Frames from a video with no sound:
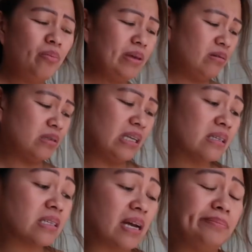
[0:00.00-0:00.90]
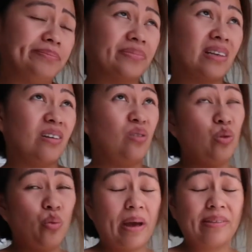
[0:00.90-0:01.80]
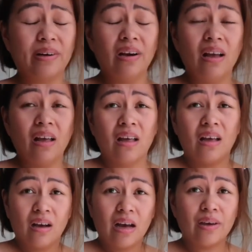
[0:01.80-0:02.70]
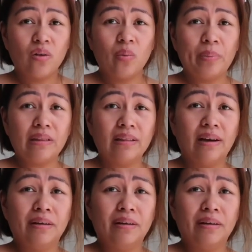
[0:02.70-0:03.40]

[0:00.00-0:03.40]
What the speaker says: because it's good weather, I opened